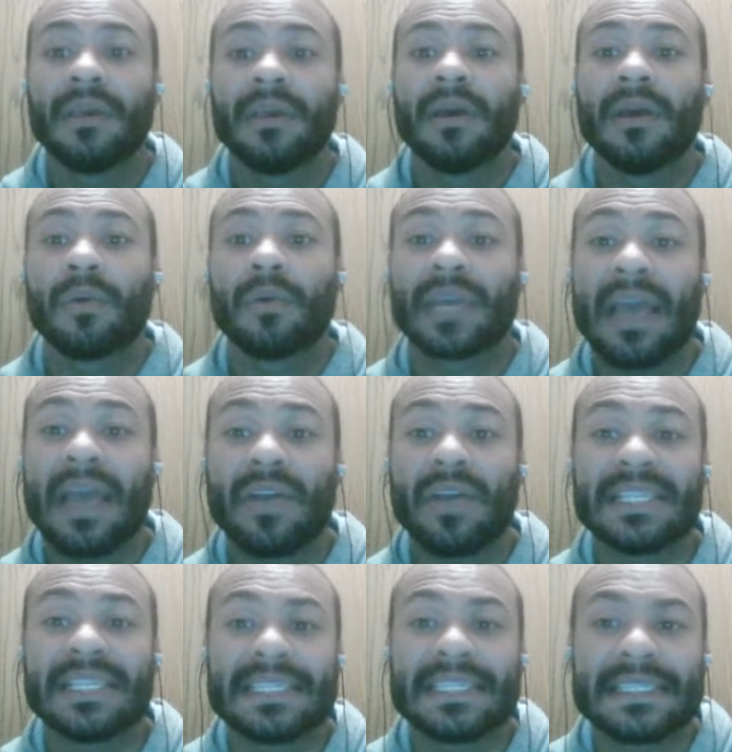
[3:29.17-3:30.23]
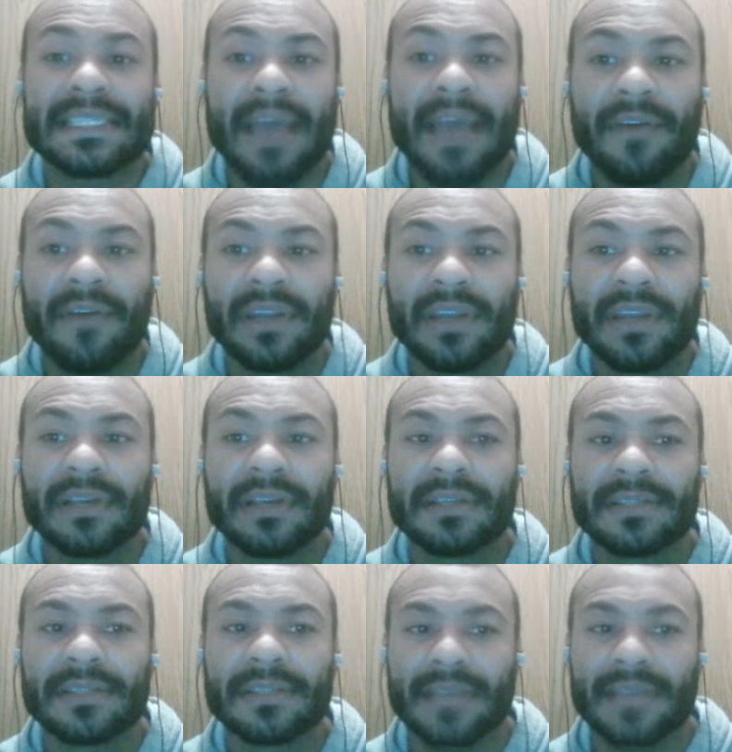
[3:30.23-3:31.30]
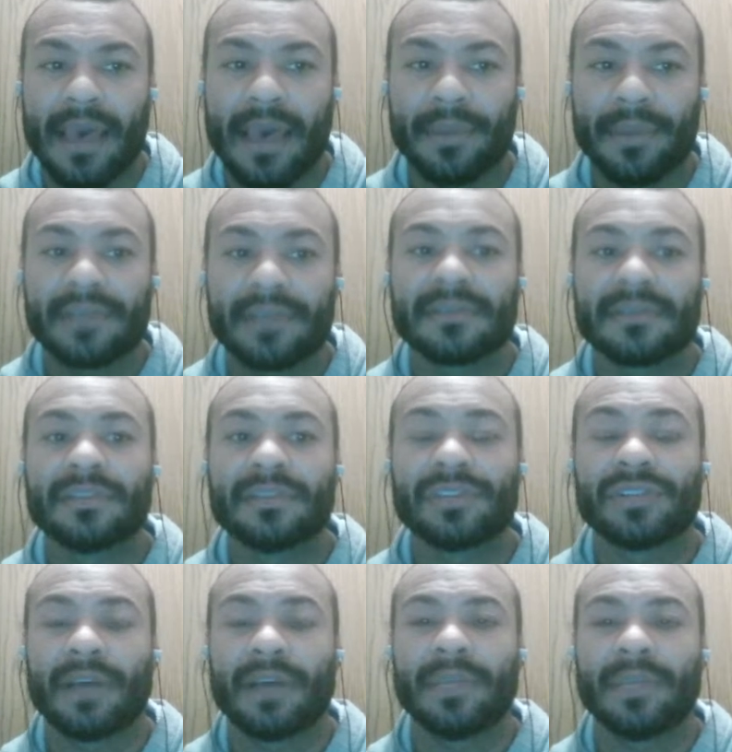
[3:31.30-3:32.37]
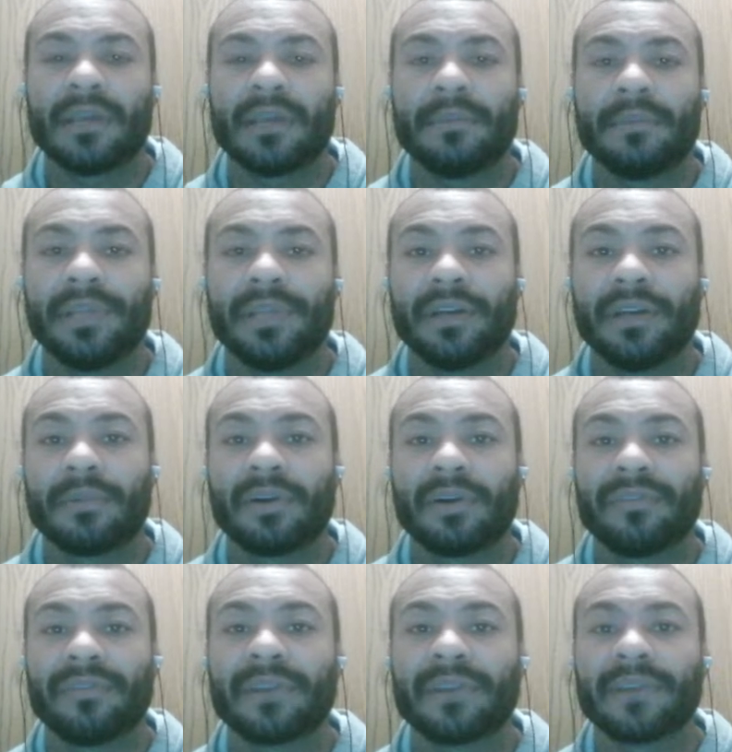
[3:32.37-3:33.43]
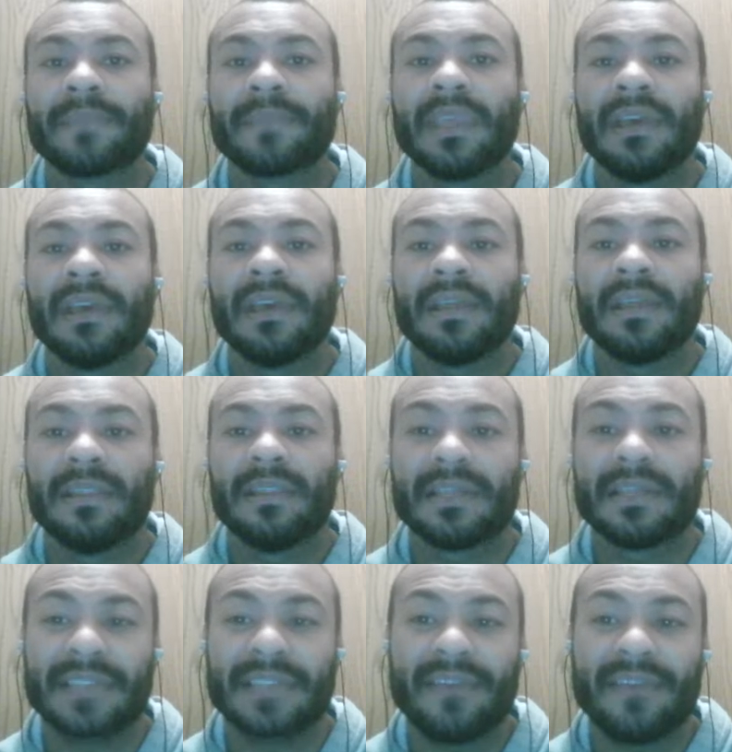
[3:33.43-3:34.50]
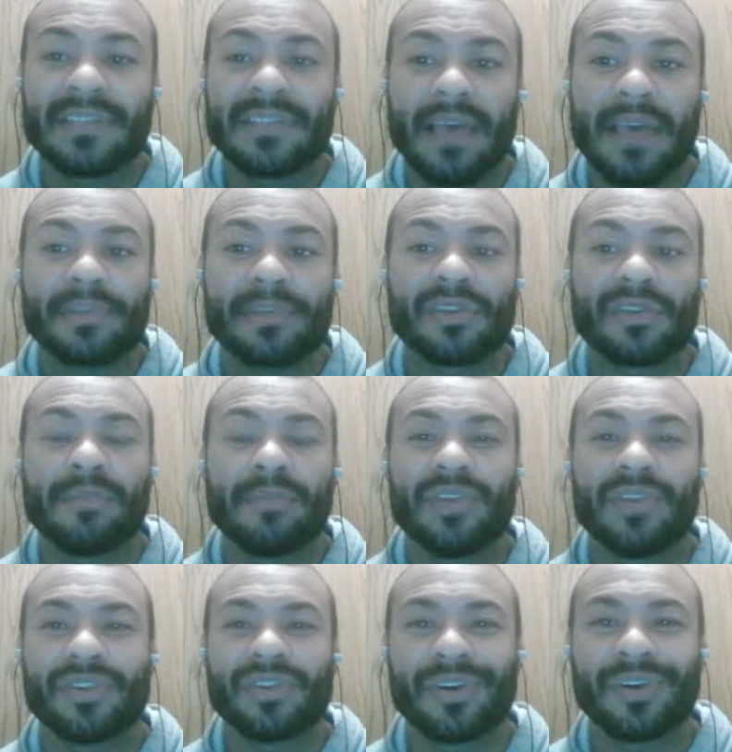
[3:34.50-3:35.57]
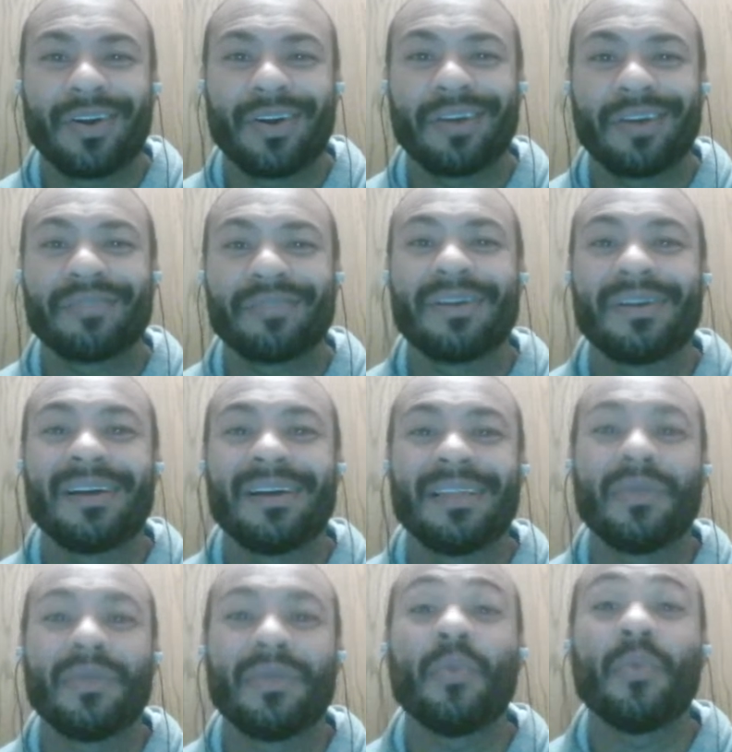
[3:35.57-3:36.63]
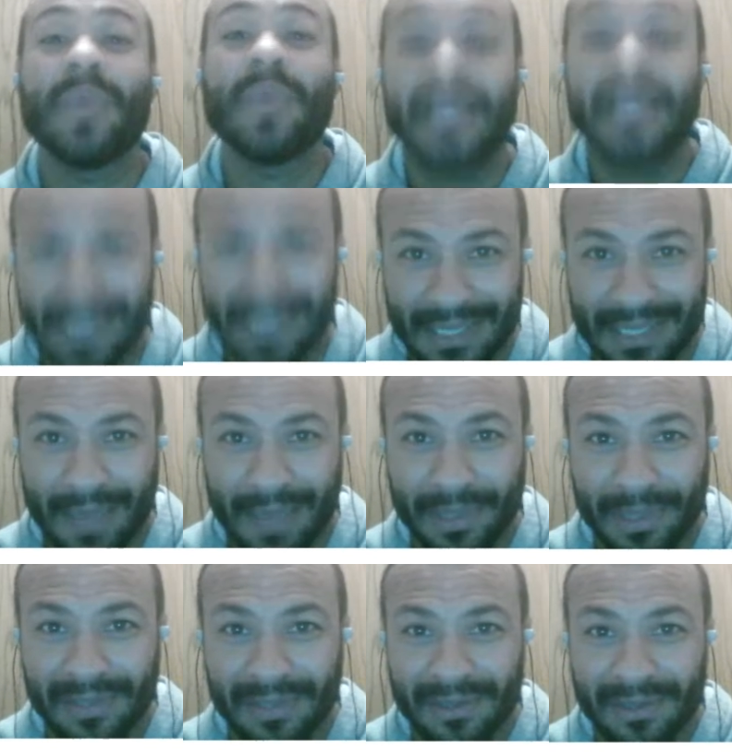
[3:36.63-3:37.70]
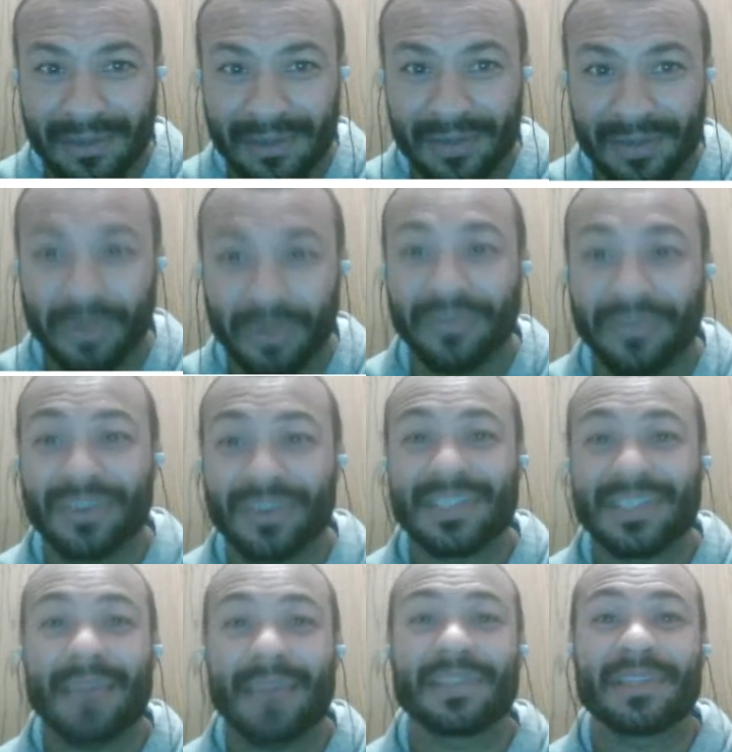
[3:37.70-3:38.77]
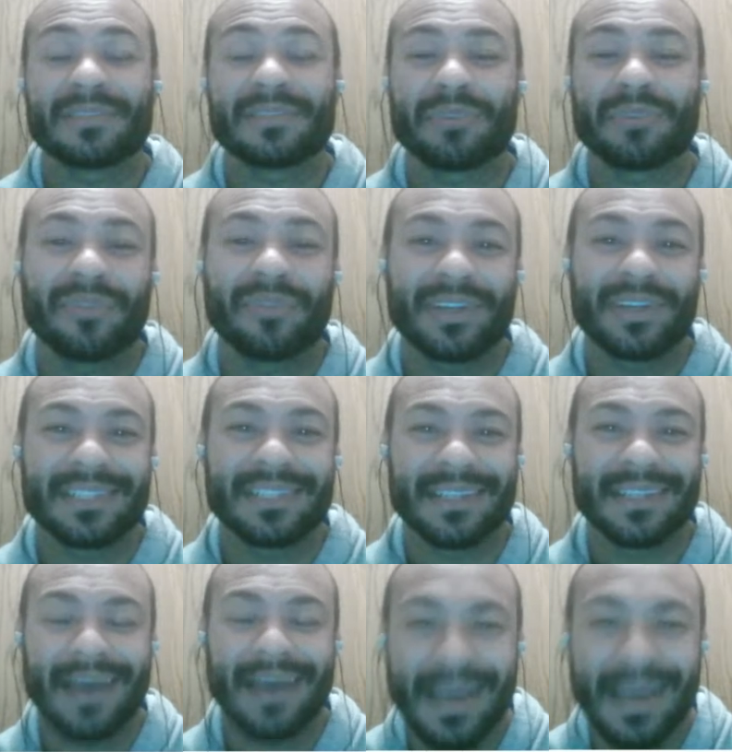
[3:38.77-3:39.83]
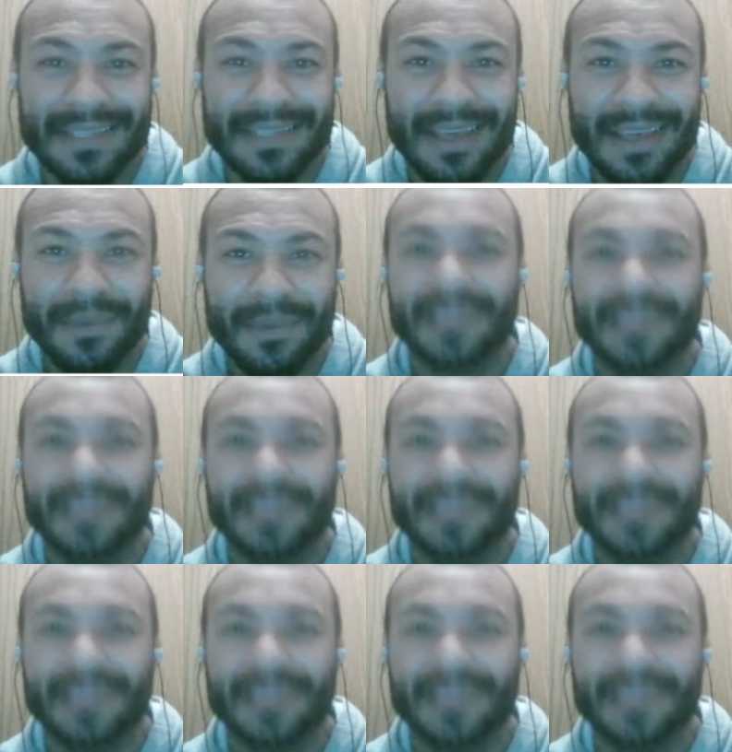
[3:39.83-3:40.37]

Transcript: We're counting 7 Sabbaths shall be complete or perfect. The 7 Sabbaths that are mentioned are the weekly Sabbaths. So the first Sabbath is referring to the high Sabbath.